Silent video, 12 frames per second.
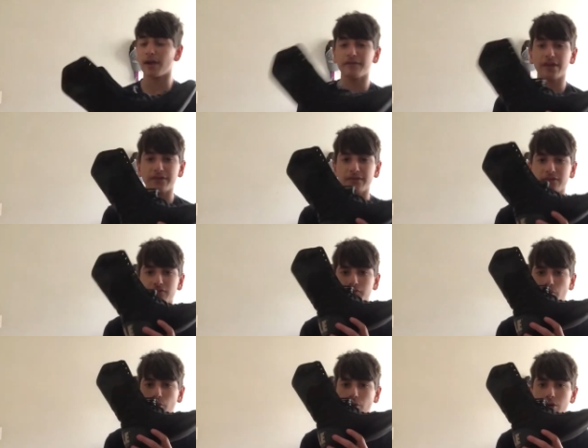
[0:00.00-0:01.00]
had these
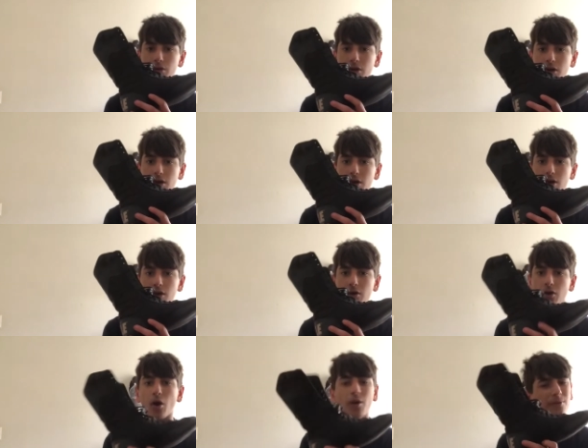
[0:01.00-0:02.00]
for
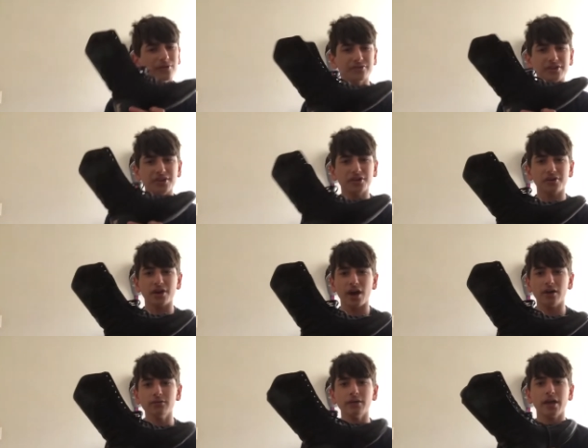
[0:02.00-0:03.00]
almost a year
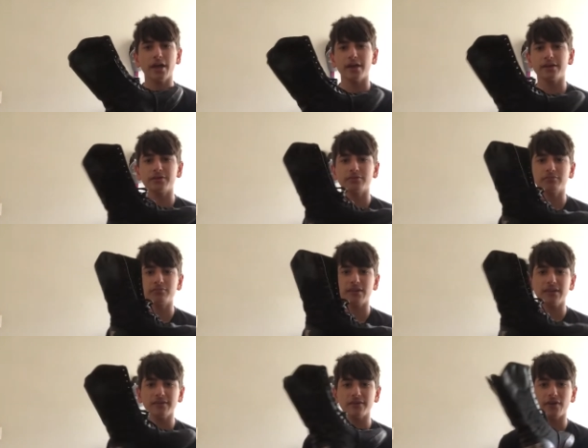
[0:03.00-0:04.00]
now, and
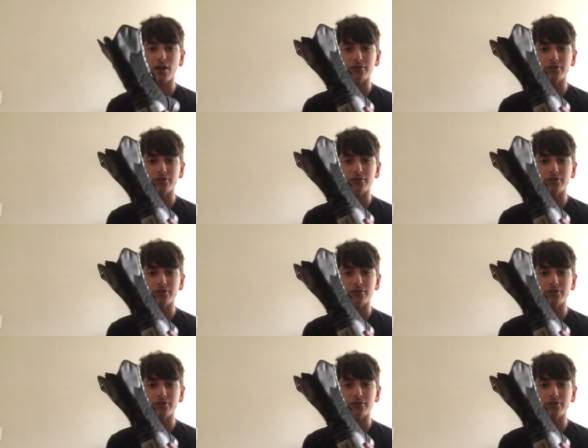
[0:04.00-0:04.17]
these have held